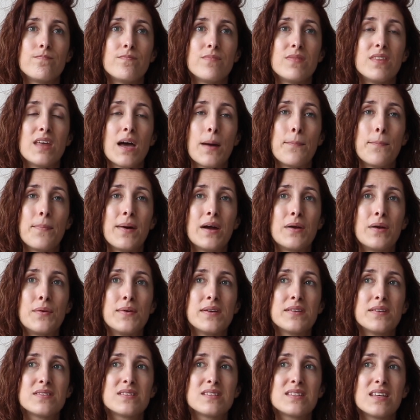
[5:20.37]
their
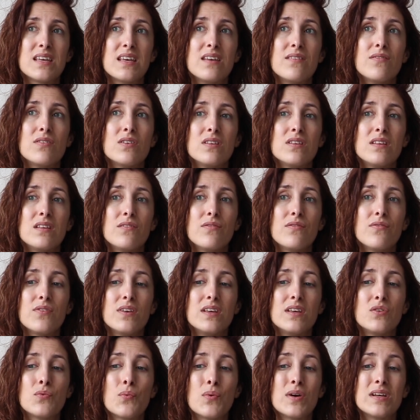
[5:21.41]
parents, even
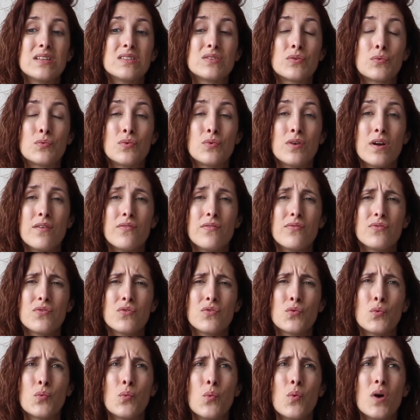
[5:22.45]
if it was rough
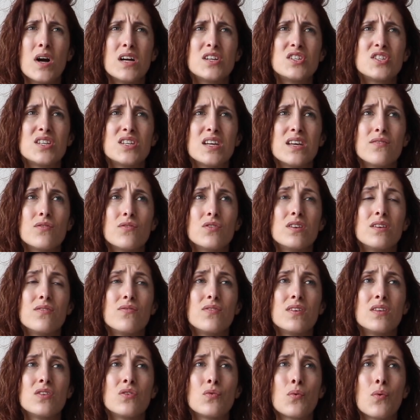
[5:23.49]
to watch, even
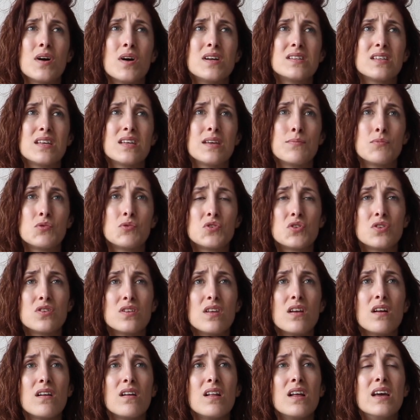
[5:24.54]
if it was
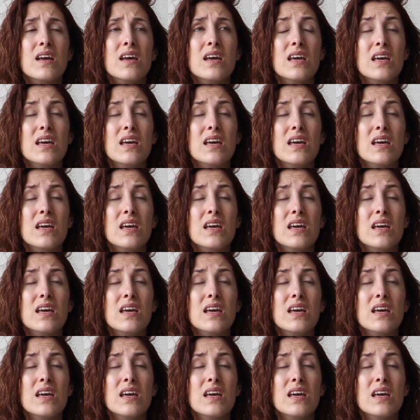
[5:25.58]
emotional,